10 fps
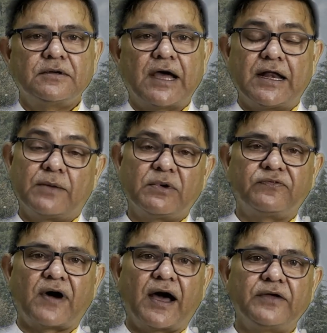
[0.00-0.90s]
And number
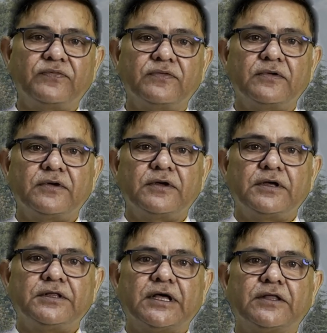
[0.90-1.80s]
five,
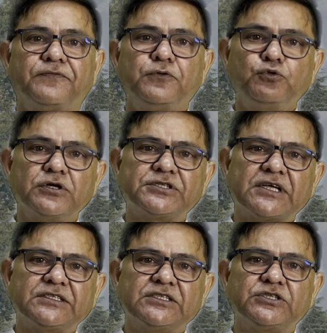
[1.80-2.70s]
that the future
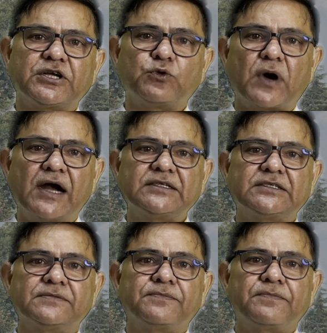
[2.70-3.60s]
success
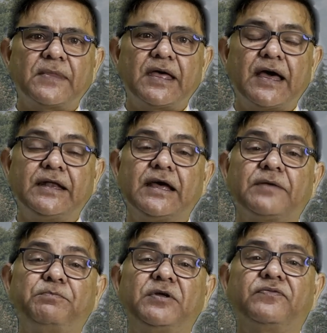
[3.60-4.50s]
requires
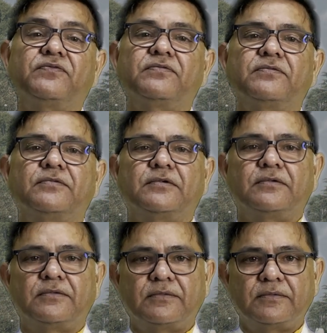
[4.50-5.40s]
adaptive
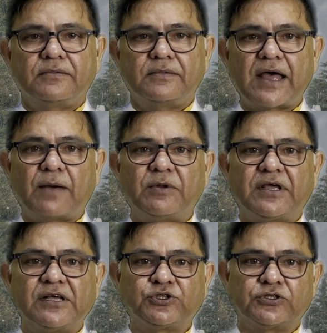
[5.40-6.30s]

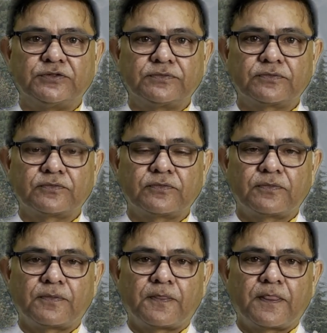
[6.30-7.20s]
application.
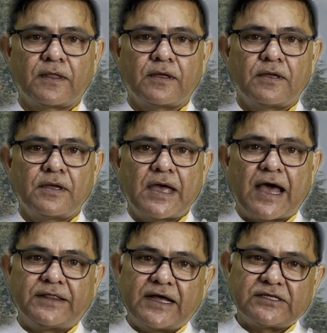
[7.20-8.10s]

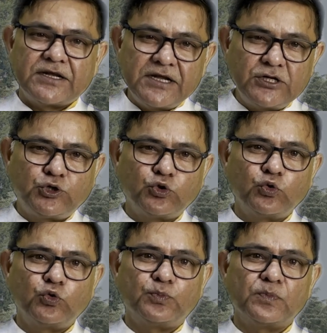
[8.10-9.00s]
And there is a need to